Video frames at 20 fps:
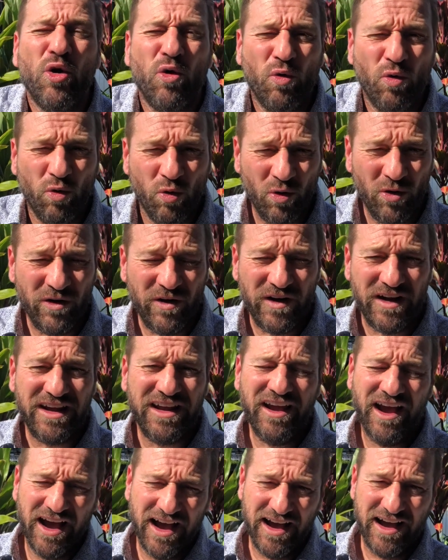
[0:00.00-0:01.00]

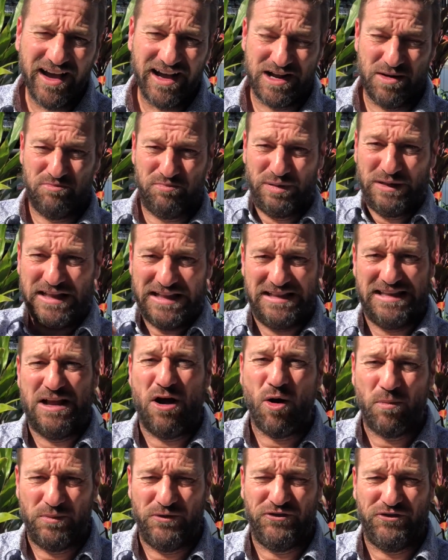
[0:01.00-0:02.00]
We are completely
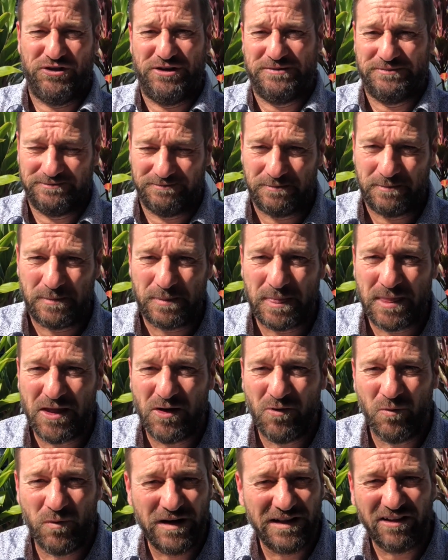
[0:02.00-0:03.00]
opposite.
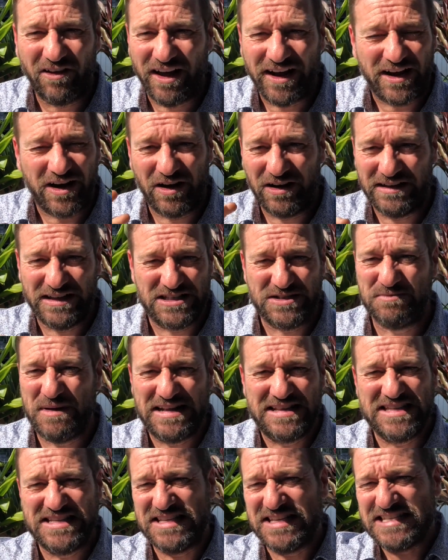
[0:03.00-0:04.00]
We're like, let's
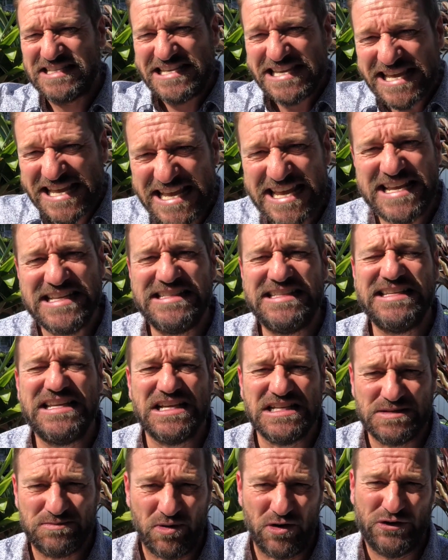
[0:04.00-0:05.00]
make this as easy
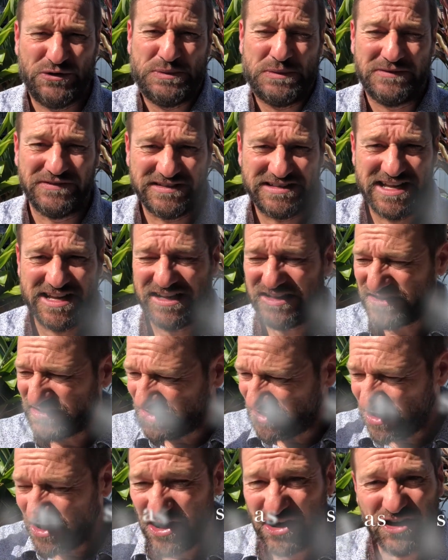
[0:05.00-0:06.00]
as possible for tenants.
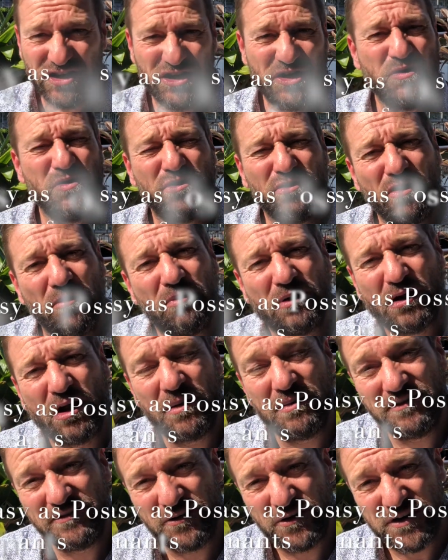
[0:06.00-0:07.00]
You want to apply
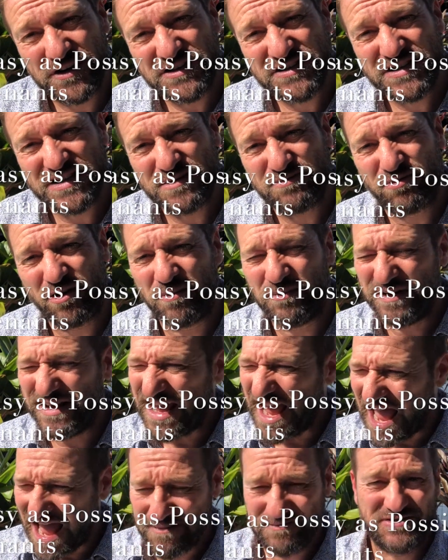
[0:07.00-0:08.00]
before you see the property?
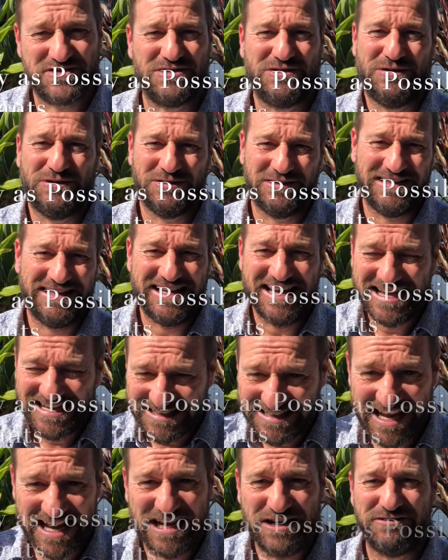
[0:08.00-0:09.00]
Absolutely.
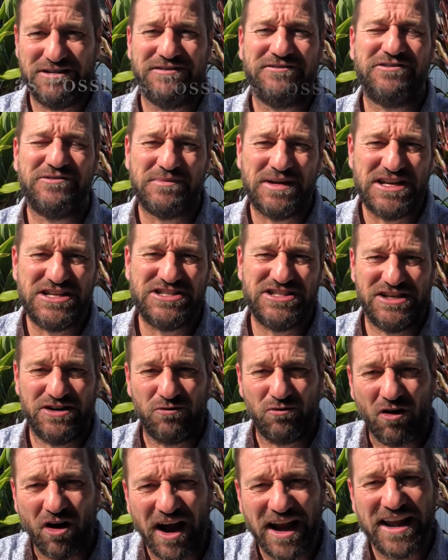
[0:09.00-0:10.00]
Get your information
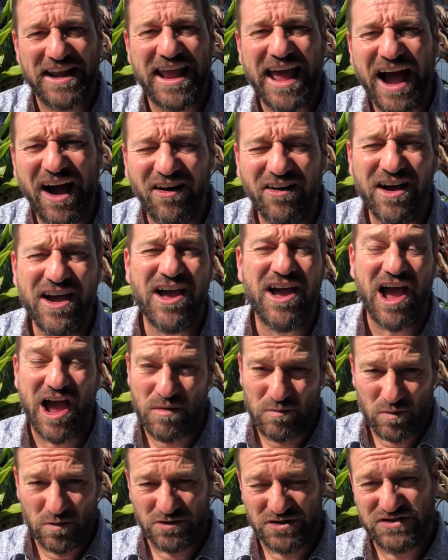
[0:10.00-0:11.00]
in right now
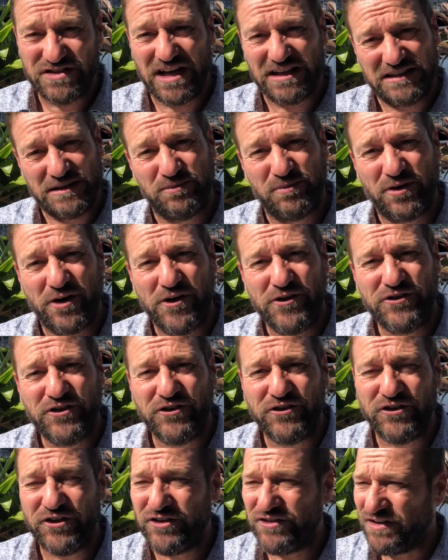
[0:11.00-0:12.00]
and we'll start to
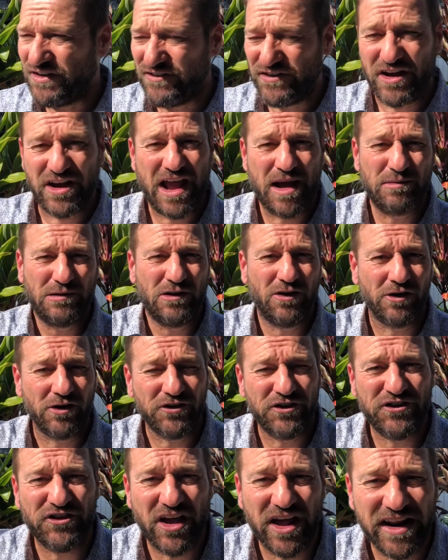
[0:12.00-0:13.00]
process it. And if you can come along on
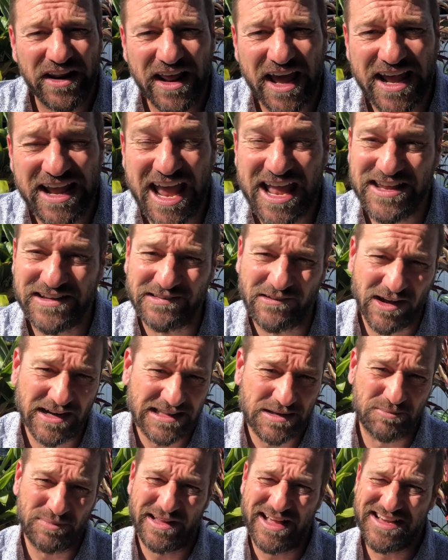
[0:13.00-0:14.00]
Saturday and you like
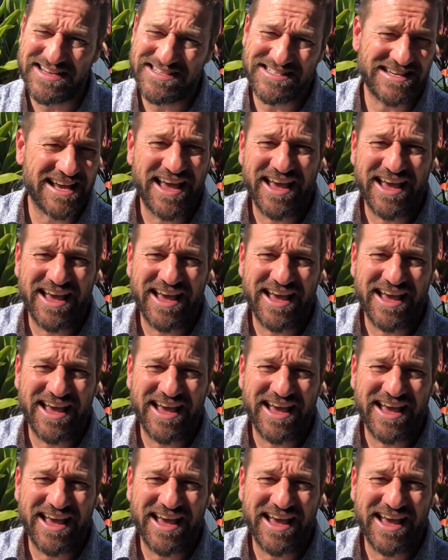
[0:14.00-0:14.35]
the place,